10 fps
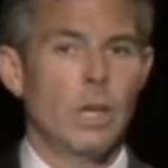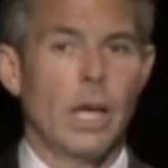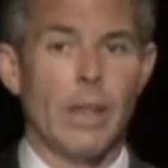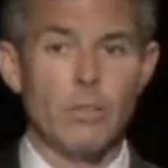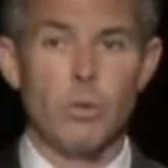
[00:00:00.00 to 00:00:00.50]

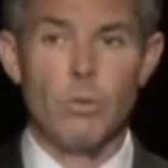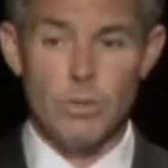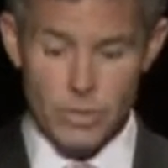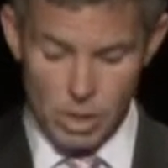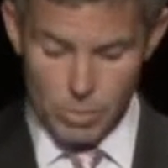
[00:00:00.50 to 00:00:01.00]
And that's what
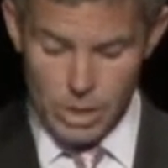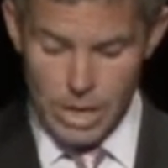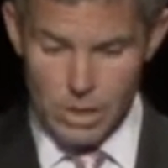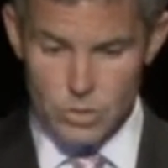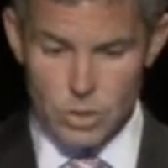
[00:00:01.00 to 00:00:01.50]
we've done by
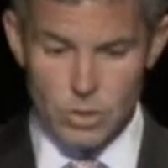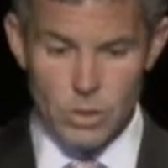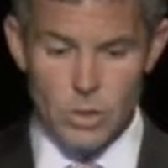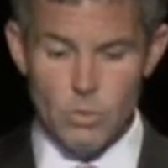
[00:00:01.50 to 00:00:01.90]
announcing